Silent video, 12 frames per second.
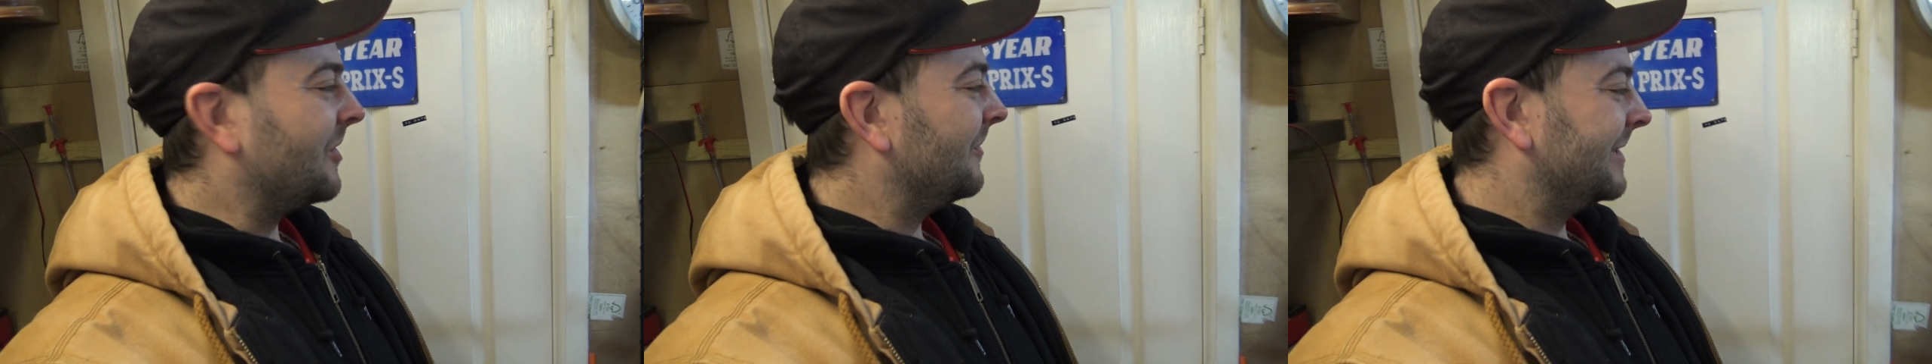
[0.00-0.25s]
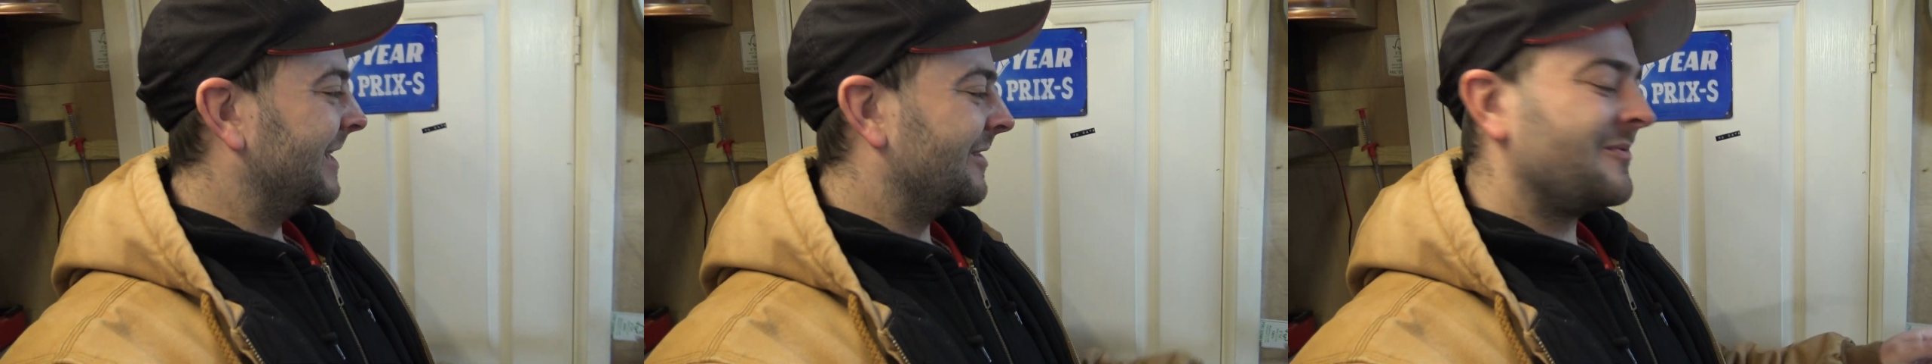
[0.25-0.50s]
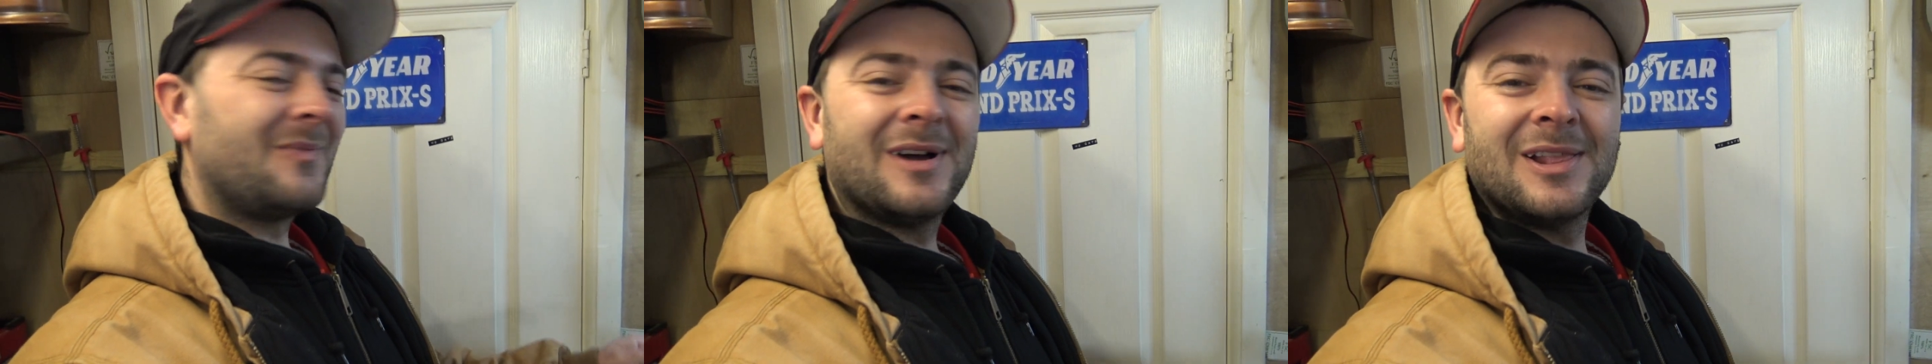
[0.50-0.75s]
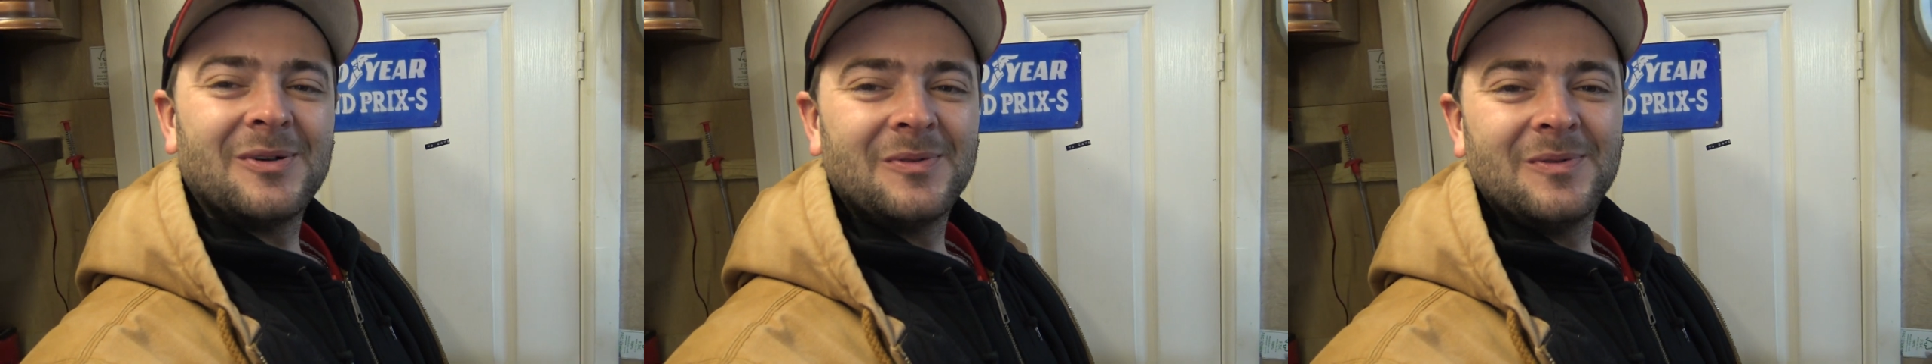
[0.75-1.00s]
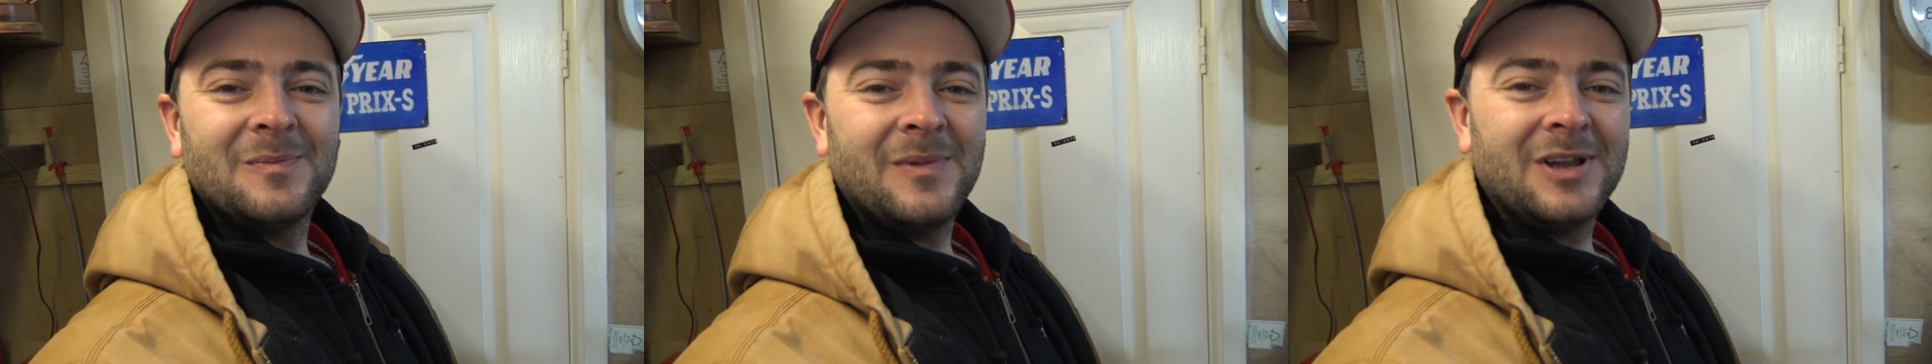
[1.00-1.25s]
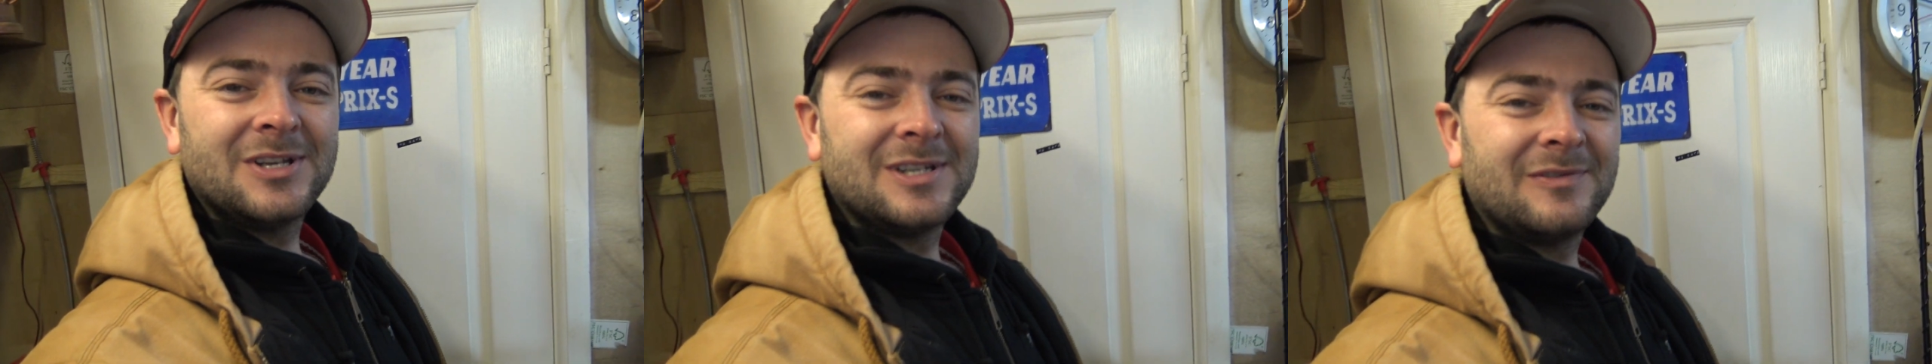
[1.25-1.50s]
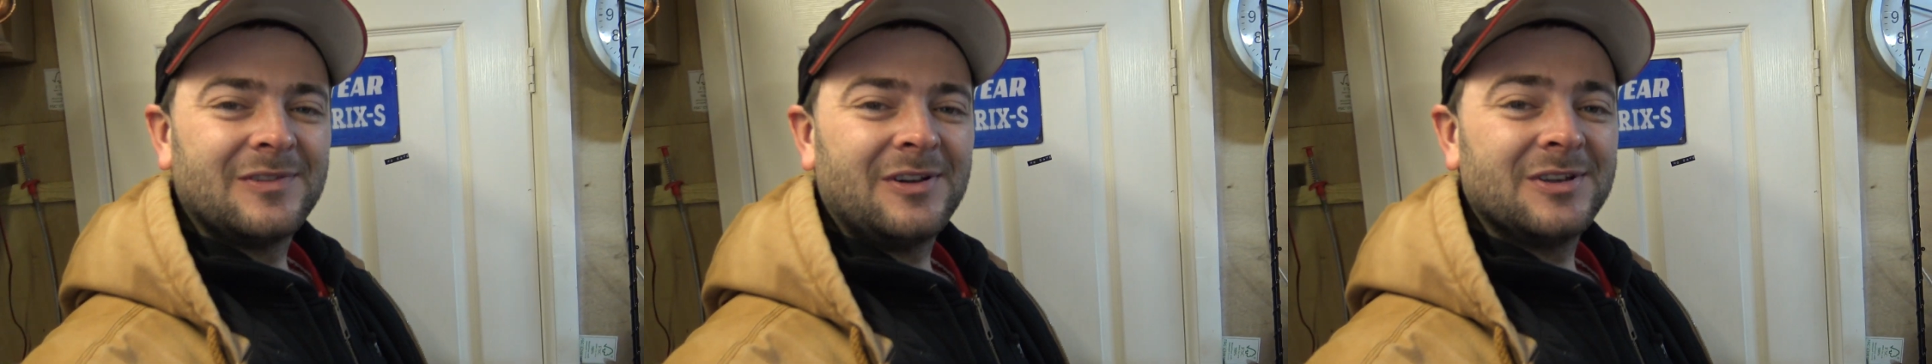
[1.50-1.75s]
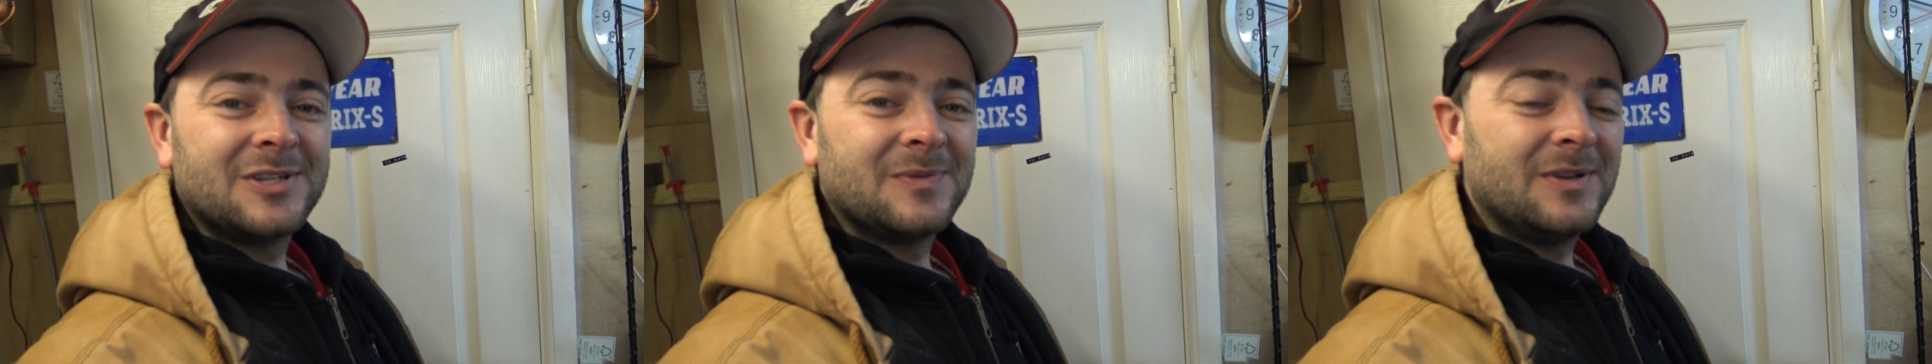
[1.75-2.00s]
commenting on my little makeshift
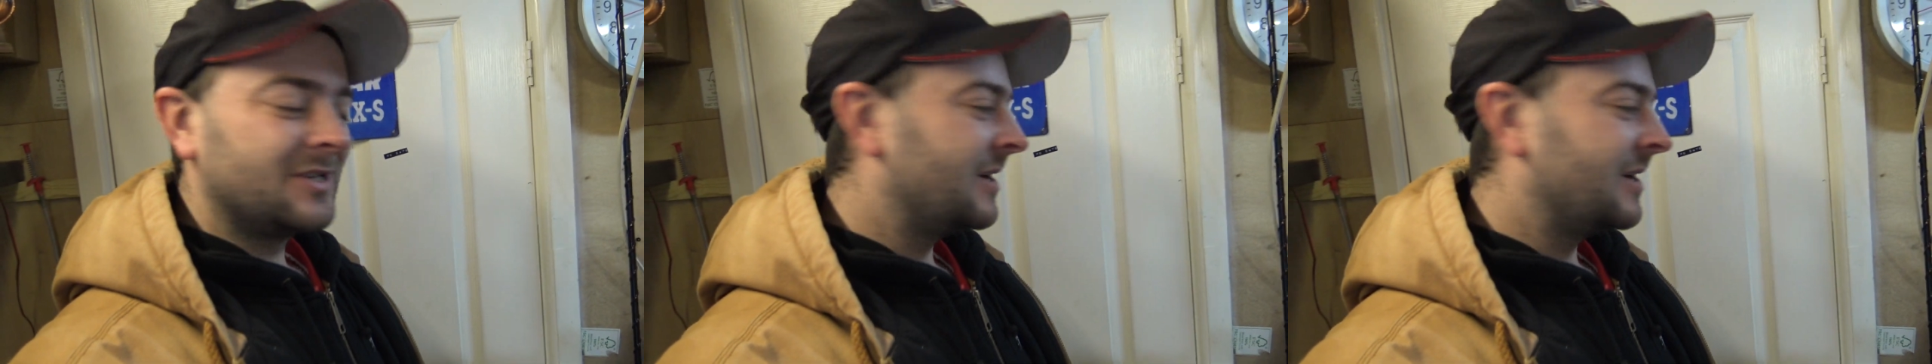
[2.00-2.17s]
light switch.